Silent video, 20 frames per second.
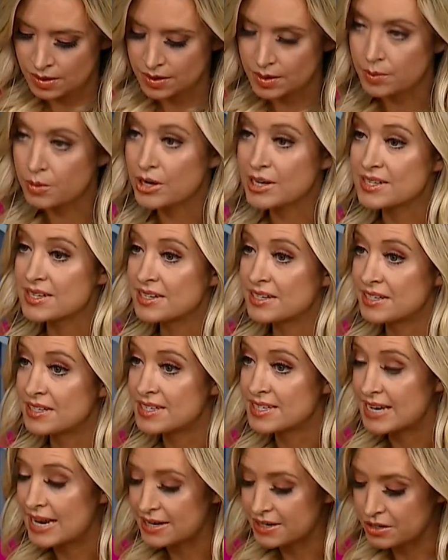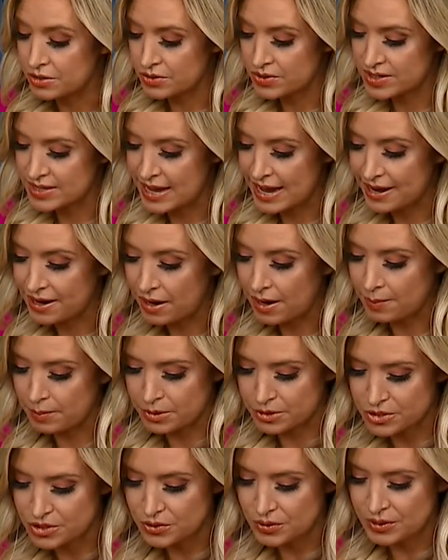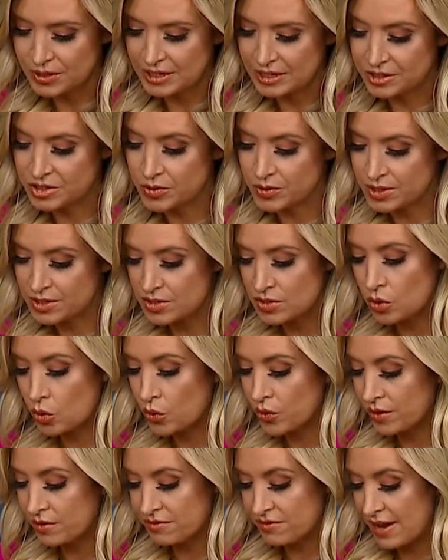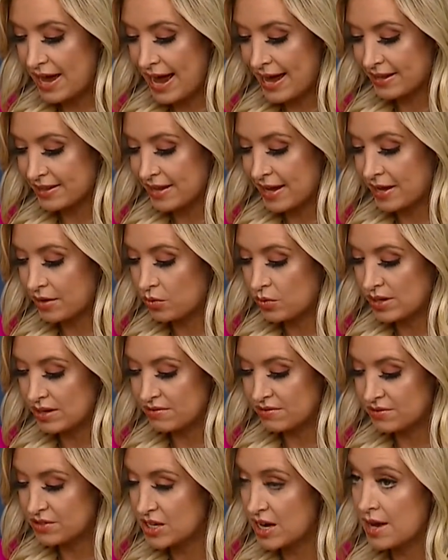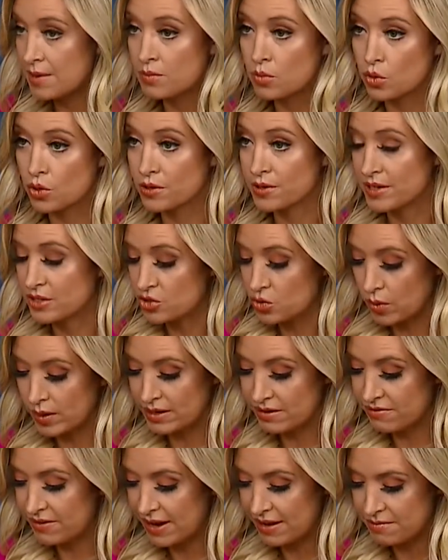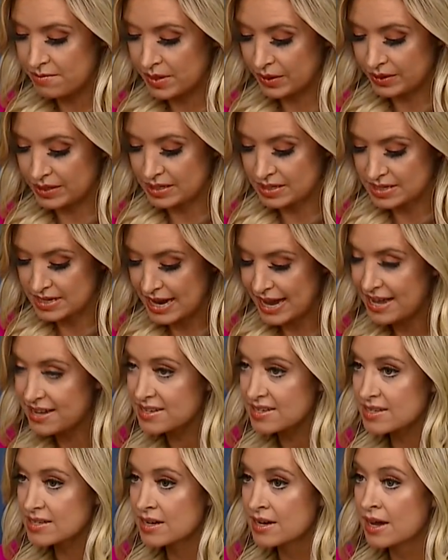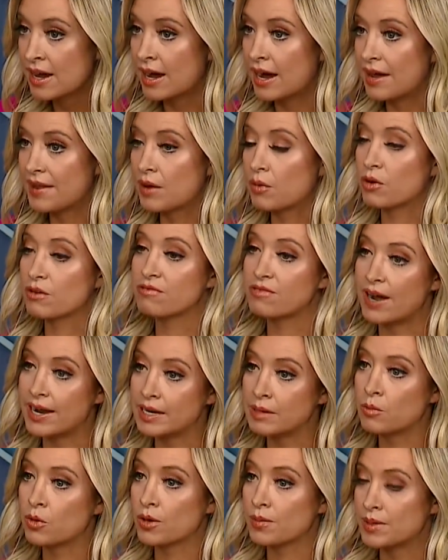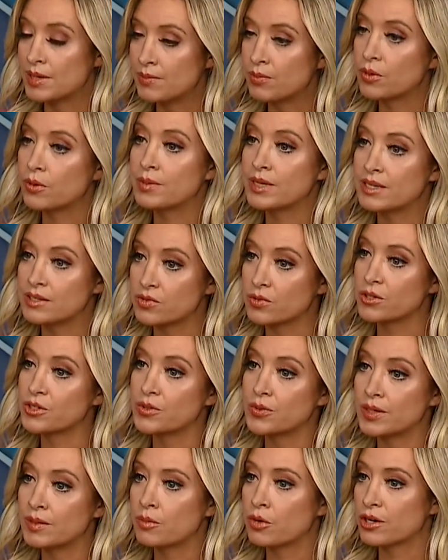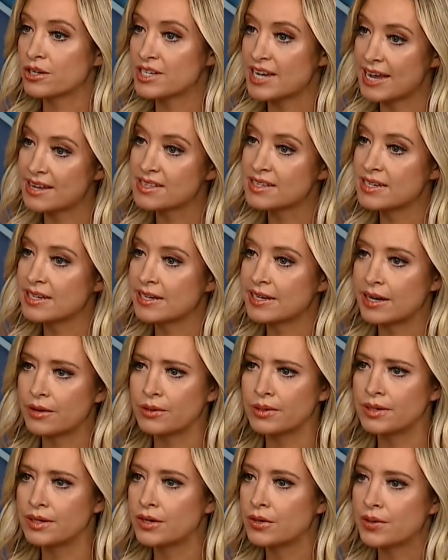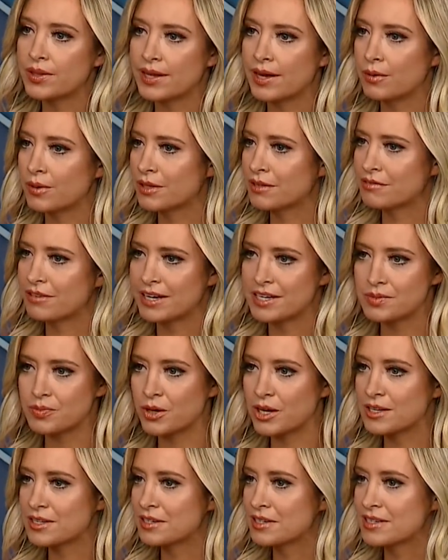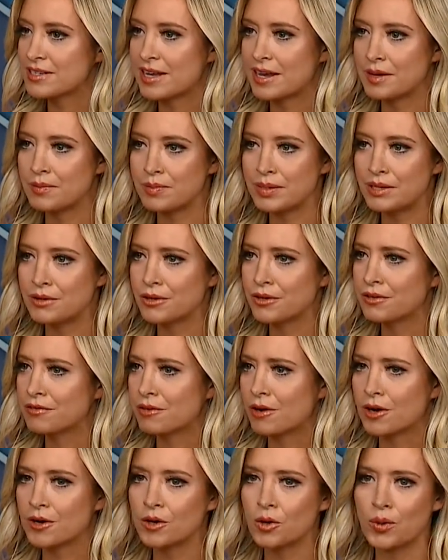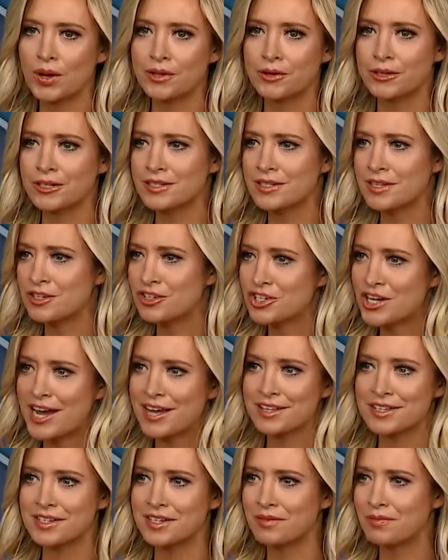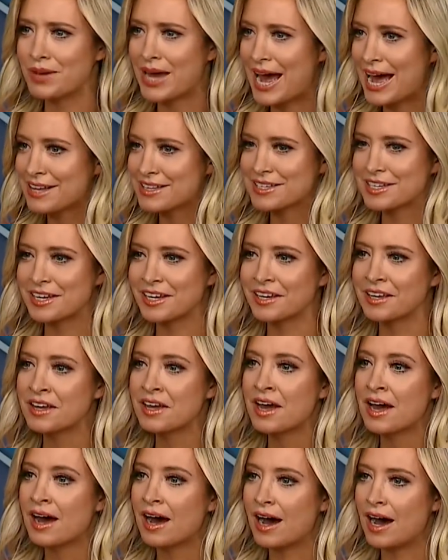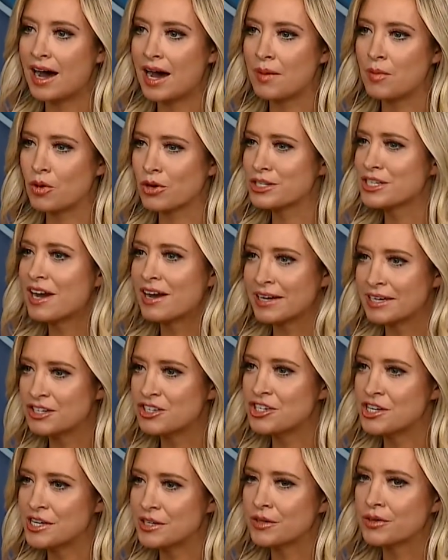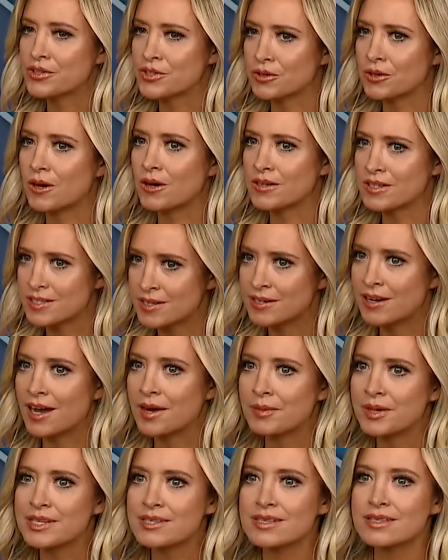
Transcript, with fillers: The president instead used that opportunity to extol the fact that we've done more than twenty-five million tests, uh, that we're finding more people because we're doing more testing. And I would note that what the vice president said and Peter Navarro, whether it's in jest, in passing, um, or tongue-in-cheek, those are all synonymous. Well,